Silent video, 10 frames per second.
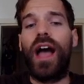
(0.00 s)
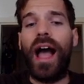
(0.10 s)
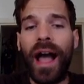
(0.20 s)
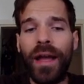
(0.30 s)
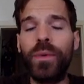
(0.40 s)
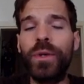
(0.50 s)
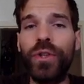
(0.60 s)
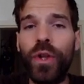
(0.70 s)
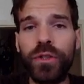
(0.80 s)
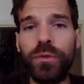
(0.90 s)
I will
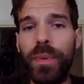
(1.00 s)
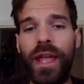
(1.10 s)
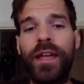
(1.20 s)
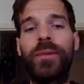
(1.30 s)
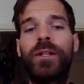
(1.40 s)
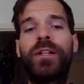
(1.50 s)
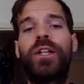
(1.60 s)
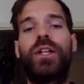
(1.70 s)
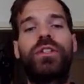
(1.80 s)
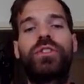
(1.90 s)
not be able
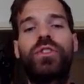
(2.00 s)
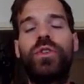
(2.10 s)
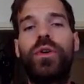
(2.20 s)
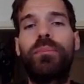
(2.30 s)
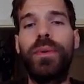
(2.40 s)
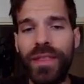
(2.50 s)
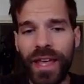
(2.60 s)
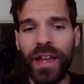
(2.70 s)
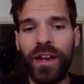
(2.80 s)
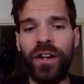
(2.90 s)
to be
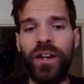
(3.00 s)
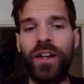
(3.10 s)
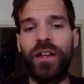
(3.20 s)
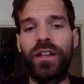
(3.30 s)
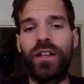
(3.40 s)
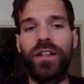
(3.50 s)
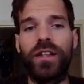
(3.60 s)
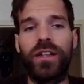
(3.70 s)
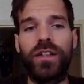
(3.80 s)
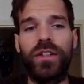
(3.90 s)
there
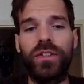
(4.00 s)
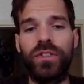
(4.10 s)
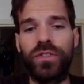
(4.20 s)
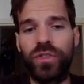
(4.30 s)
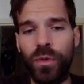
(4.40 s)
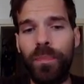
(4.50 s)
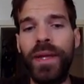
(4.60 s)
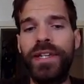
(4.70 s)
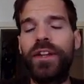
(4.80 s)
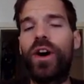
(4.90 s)
to
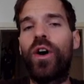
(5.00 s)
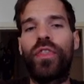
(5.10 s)
bid on